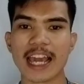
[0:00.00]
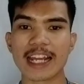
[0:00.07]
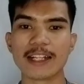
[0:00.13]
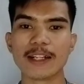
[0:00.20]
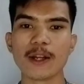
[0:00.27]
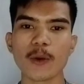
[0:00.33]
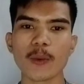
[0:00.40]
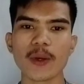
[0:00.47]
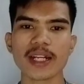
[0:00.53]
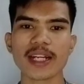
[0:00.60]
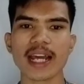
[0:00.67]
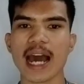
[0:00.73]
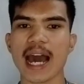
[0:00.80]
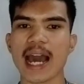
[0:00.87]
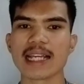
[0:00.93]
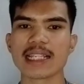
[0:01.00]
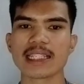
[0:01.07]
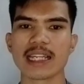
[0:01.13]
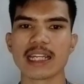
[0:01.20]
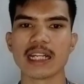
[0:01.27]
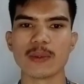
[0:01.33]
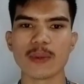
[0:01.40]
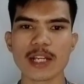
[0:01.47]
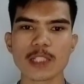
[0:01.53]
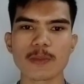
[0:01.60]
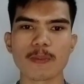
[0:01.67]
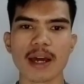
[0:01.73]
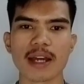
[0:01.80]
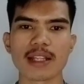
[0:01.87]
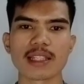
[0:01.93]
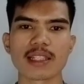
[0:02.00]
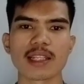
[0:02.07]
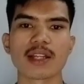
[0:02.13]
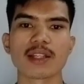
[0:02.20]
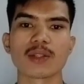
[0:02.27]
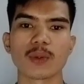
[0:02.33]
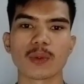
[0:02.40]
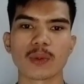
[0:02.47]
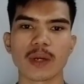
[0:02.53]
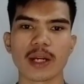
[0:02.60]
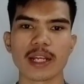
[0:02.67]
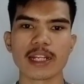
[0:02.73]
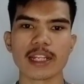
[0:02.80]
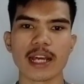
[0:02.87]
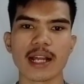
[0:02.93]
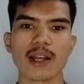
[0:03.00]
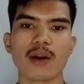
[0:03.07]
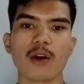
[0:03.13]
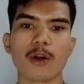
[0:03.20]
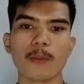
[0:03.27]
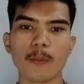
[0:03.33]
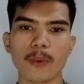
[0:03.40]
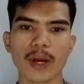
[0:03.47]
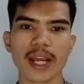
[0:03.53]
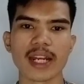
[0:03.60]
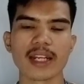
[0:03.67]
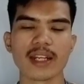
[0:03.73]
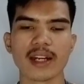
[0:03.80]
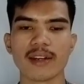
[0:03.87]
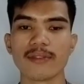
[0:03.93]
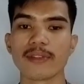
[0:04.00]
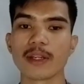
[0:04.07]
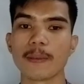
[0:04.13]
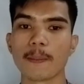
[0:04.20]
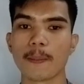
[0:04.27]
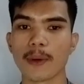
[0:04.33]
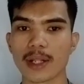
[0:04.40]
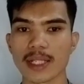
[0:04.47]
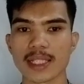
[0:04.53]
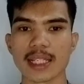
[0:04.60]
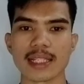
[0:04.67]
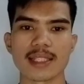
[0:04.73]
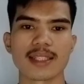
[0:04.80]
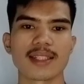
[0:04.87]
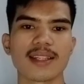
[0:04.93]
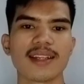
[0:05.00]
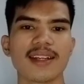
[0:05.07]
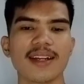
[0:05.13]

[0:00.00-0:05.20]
and lower the eyes in response to cranial or brain nerve impulses.